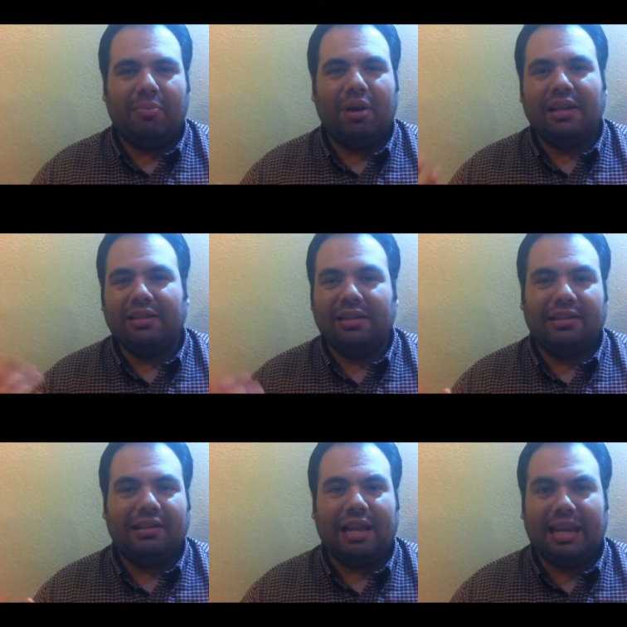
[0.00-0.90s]

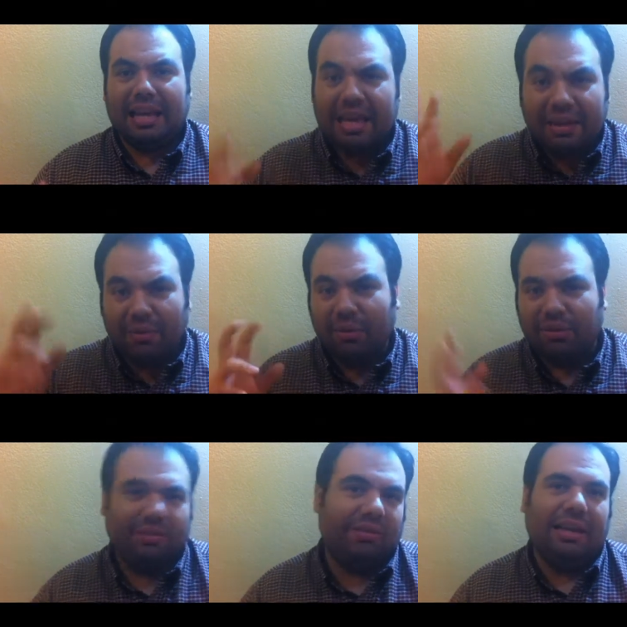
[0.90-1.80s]
process like
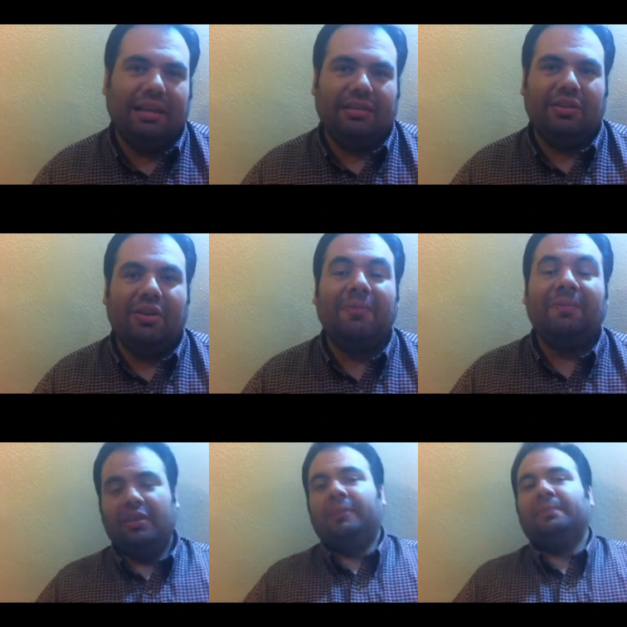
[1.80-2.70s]
evil things, you know.
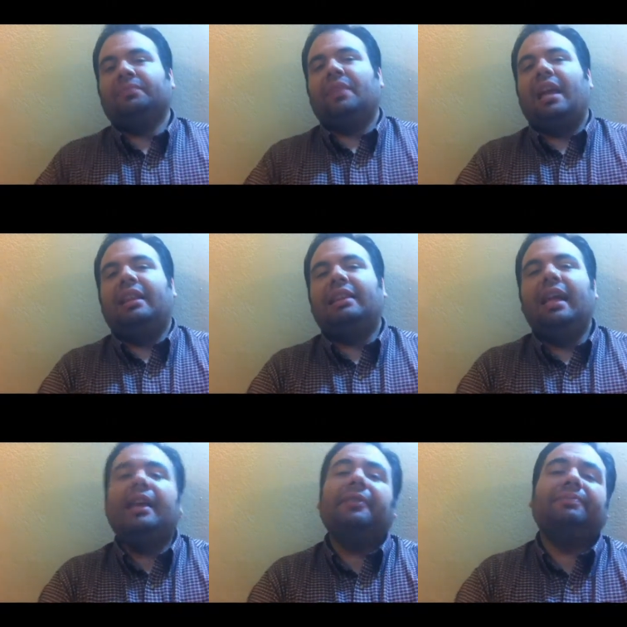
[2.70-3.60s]
And then